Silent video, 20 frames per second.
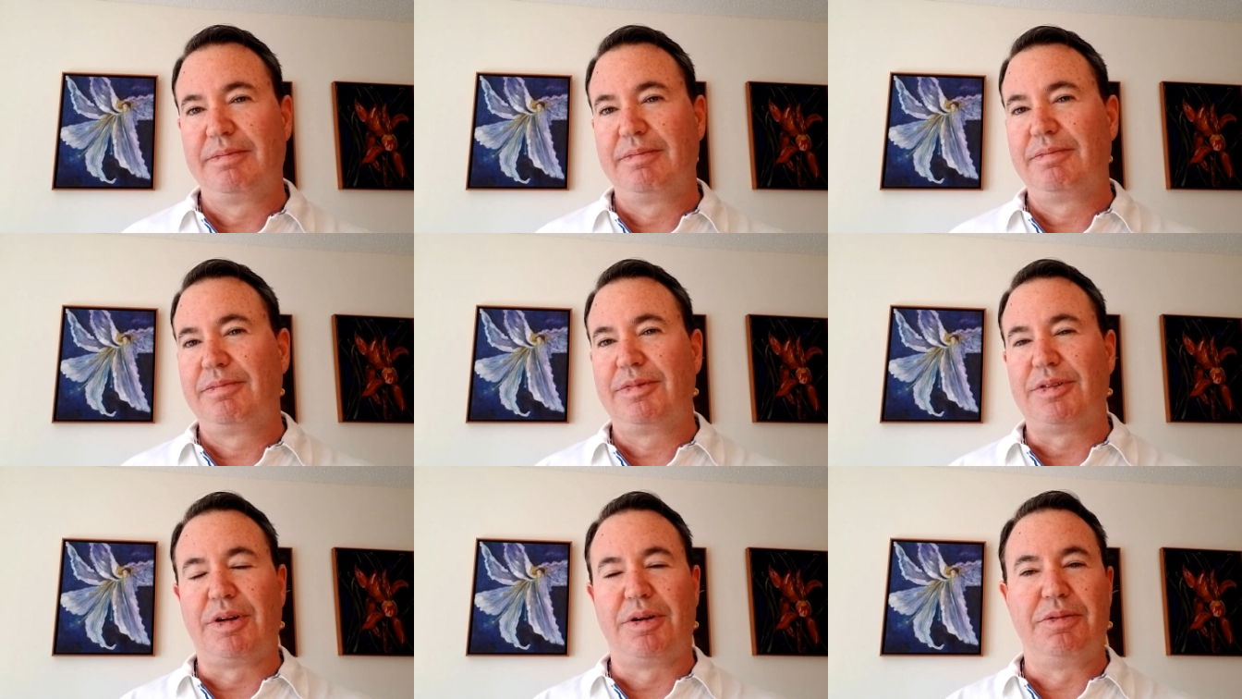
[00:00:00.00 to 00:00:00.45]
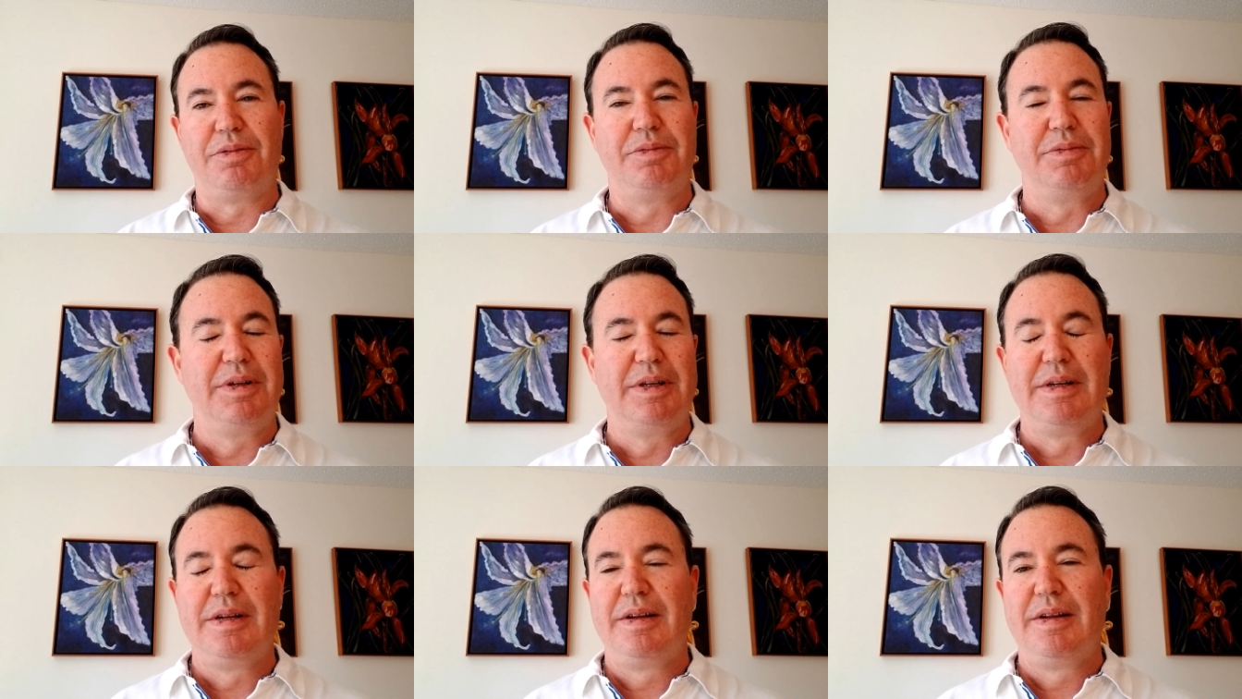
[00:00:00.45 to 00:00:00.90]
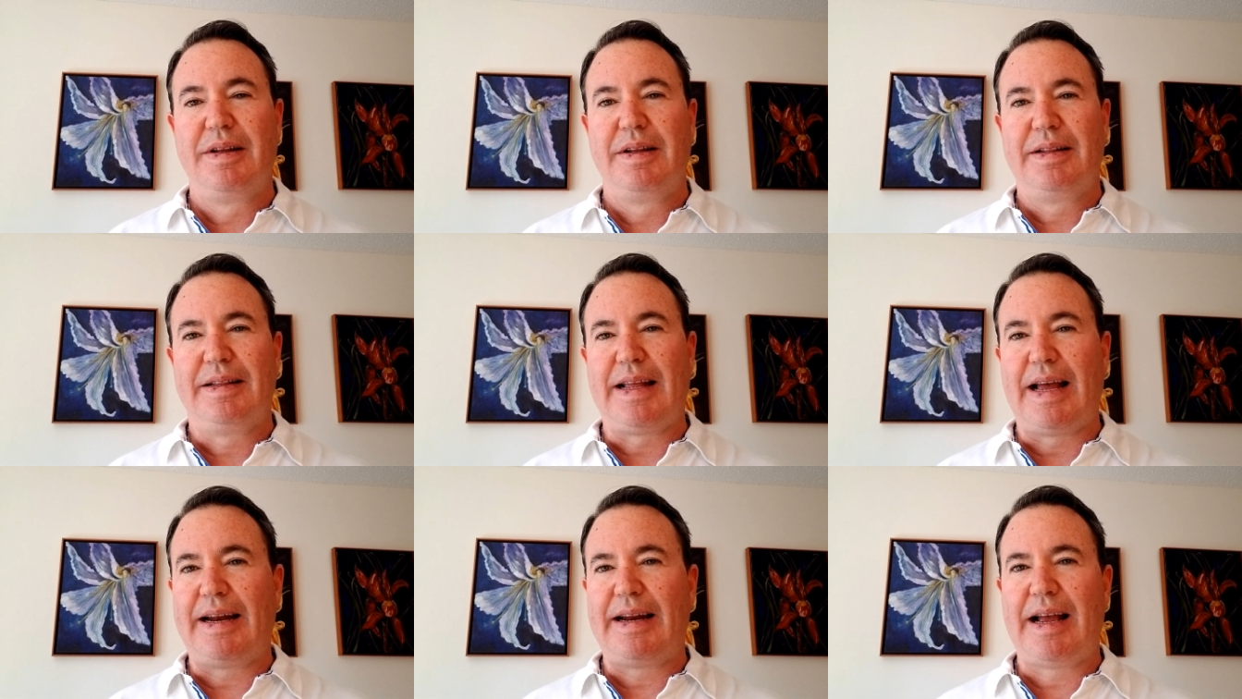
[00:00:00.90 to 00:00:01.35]
So
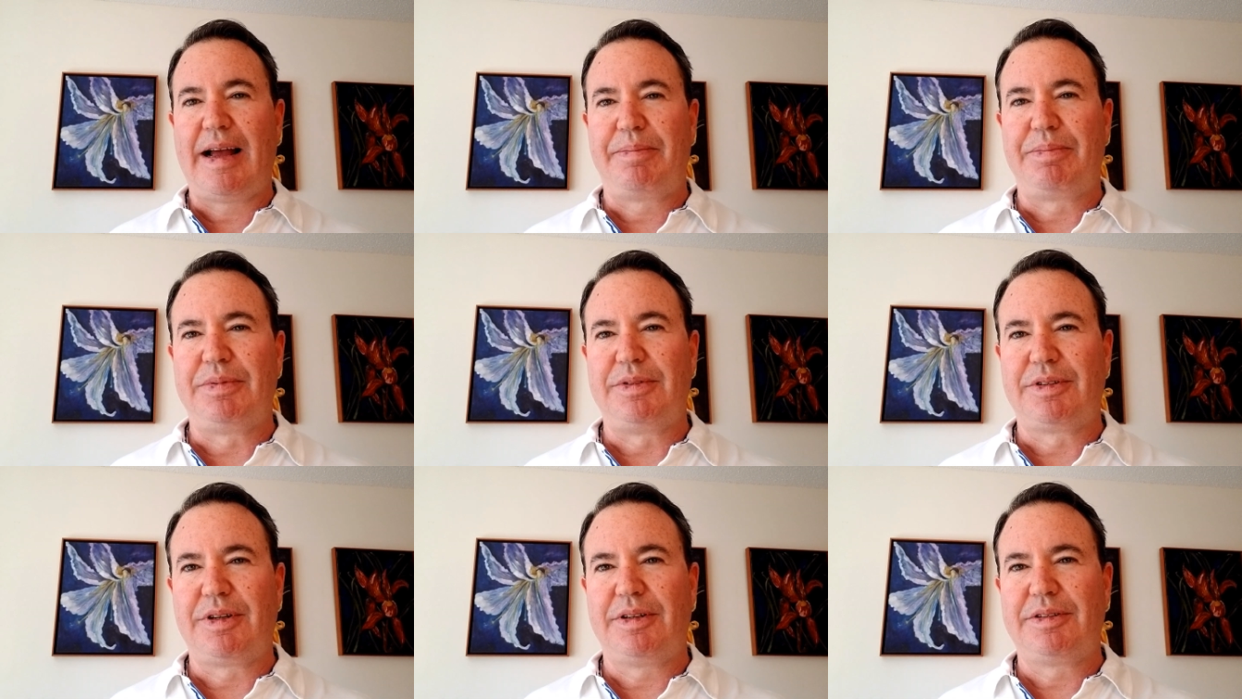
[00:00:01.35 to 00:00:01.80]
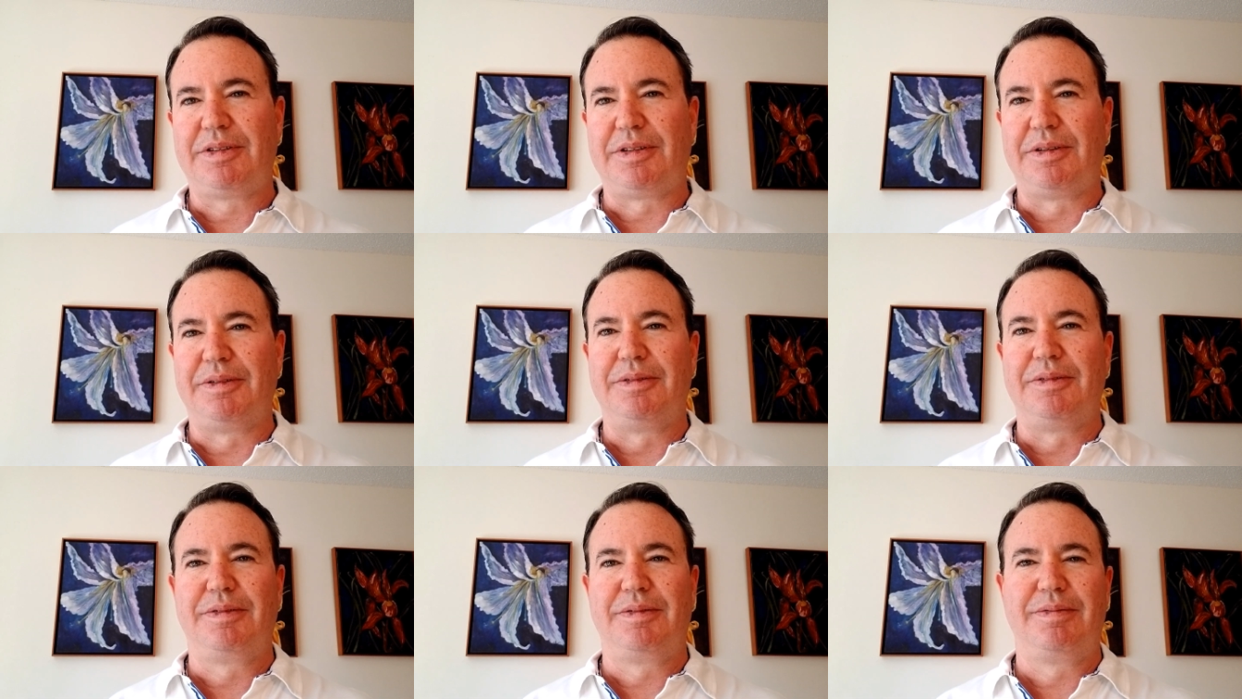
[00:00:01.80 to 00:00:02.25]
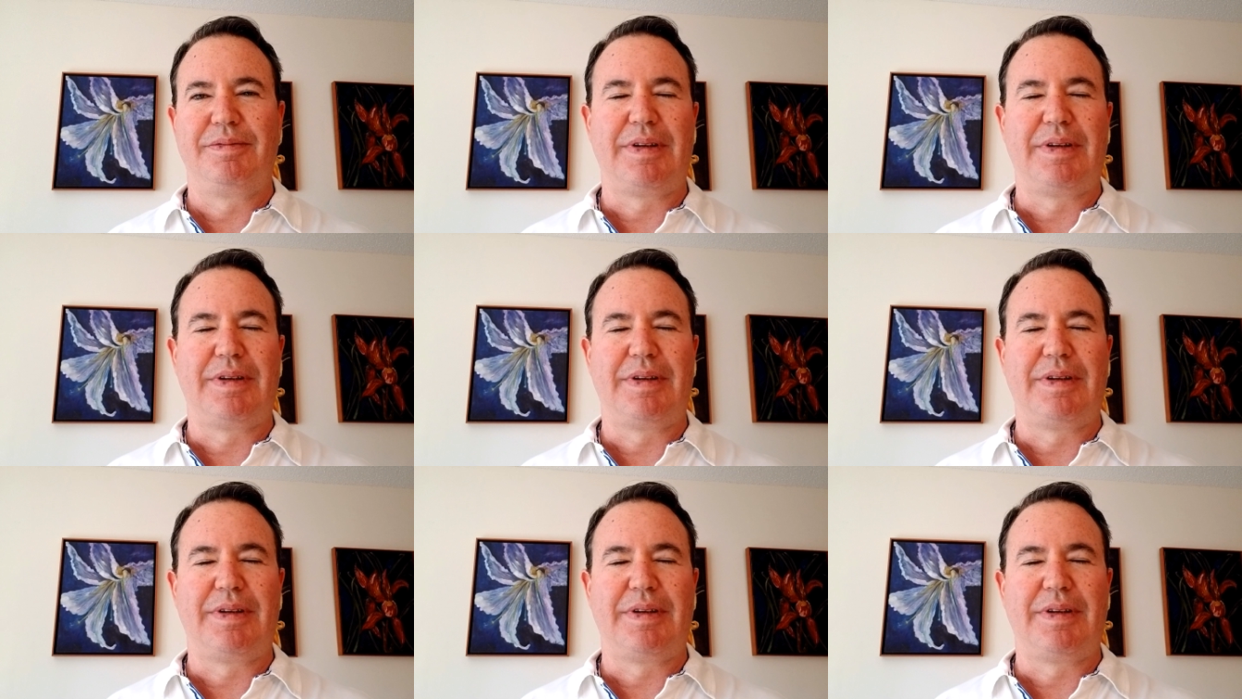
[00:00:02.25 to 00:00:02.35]
that happens also.